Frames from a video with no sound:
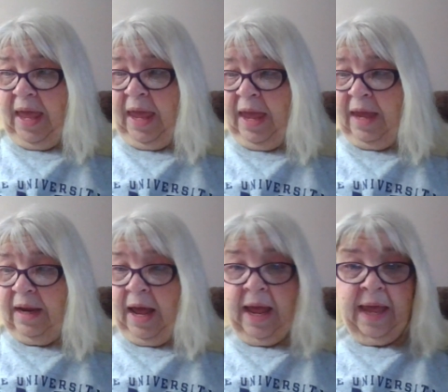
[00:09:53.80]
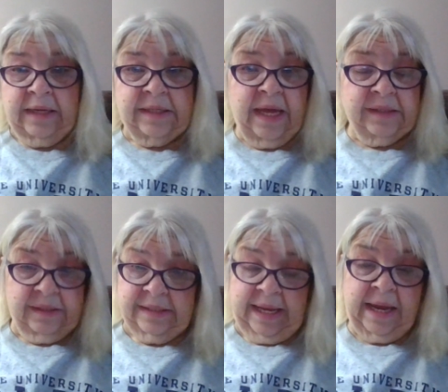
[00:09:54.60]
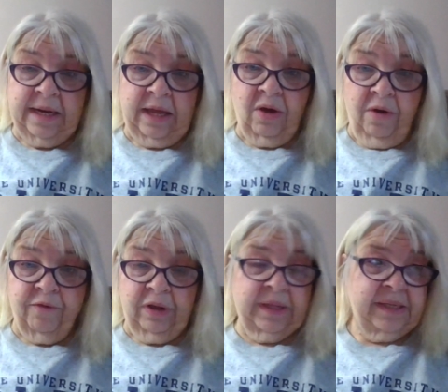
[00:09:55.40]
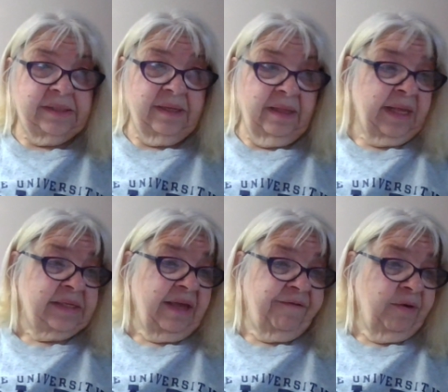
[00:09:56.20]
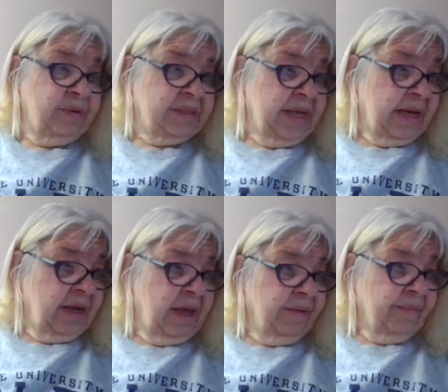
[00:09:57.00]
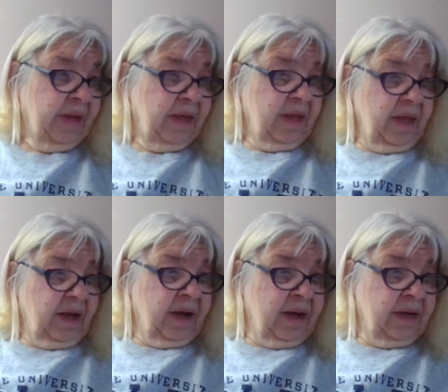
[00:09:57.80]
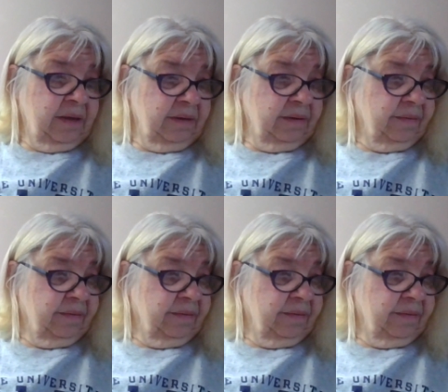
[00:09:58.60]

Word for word: And I text Sandy over at Let's Let's Get Fit with Sandy, uh,